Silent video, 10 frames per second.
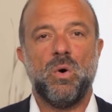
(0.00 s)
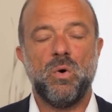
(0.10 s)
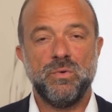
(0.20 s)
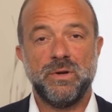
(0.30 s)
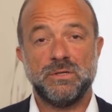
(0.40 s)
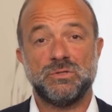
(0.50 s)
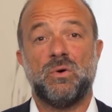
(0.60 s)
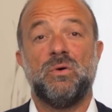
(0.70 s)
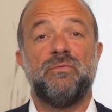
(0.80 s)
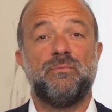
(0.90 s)
owners
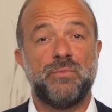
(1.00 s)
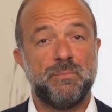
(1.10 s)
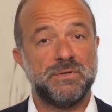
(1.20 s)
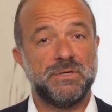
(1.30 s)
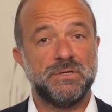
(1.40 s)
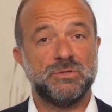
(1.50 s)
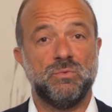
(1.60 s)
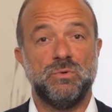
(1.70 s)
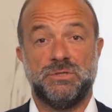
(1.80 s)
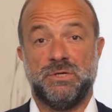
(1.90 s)
of properties
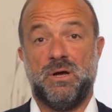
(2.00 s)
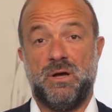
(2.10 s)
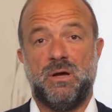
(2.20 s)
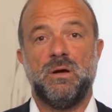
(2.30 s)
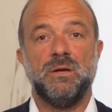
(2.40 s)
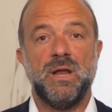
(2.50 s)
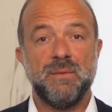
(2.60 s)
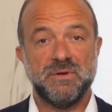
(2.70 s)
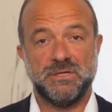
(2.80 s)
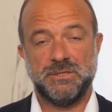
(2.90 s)
which are
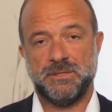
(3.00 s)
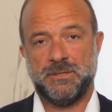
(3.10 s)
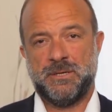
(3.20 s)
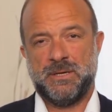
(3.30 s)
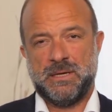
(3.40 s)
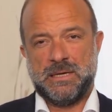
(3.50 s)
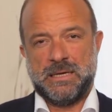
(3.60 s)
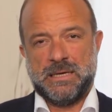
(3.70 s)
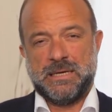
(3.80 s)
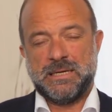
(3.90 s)
inhabited
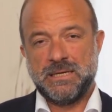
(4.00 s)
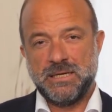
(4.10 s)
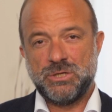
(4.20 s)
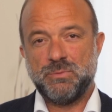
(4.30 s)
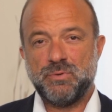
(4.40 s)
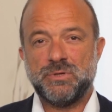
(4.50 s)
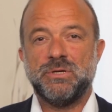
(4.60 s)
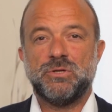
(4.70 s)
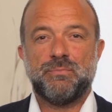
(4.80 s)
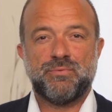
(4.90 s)
need to put
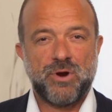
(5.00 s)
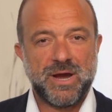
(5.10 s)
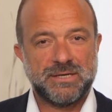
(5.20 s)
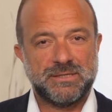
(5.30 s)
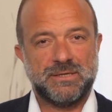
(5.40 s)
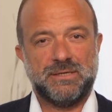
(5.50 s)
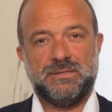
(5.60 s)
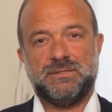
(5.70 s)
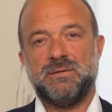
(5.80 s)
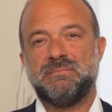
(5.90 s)
into
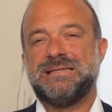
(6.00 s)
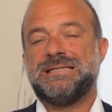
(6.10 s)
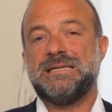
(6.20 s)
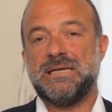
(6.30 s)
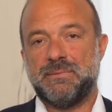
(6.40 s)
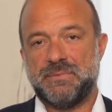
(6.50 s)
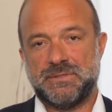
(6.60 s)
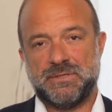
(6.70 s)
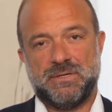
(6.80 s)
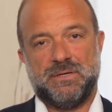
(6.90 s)
practice some
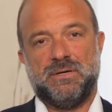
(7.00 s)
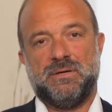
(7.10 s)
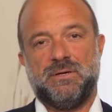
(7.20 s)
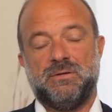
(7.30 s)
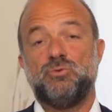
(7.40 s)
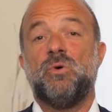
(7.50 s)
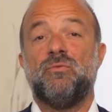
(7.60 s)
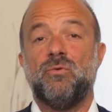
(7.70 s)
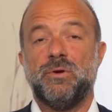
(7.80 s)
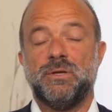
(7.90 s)
tips to
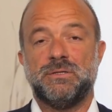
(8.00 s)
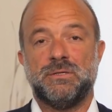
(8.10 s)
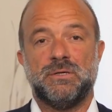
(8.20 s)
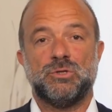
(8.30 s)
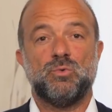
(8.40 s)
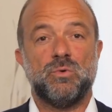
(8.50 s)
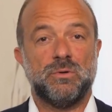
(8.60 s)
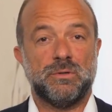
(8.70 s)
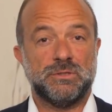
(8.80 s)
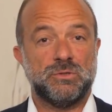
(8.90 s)
avoid
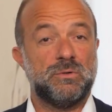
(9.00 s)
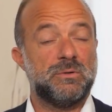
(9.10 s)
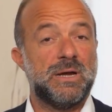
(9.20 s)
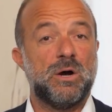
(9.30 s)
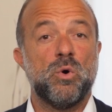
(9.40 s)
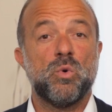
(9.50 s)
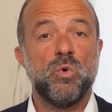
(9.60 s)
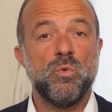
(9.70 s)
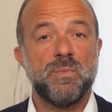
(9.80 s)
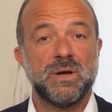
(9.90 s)
squatters or
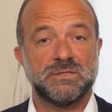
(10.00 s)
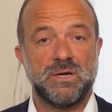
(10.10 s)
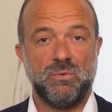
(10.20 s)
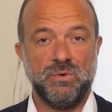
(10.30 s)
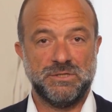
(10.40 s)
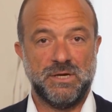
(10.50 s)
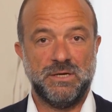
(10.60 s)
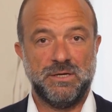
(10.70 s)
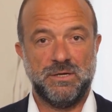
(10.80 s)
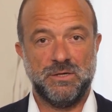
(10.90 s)
ocupas, as we
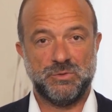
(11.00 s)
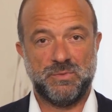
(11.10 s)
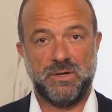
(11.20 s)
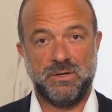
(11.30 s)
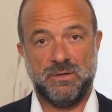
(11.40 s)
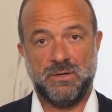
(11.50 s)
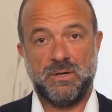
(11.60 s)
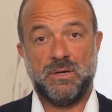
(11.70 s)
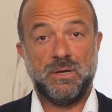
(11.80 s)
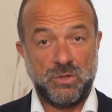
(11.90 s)
say in Spain,
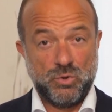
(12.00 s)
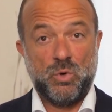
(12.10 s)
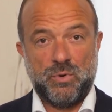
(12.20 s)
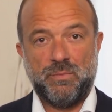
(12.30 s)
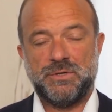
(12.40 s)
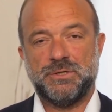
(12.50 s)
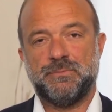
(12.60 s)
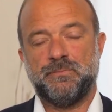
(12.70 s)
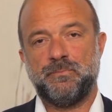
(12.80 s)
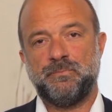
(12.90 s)
in your properties.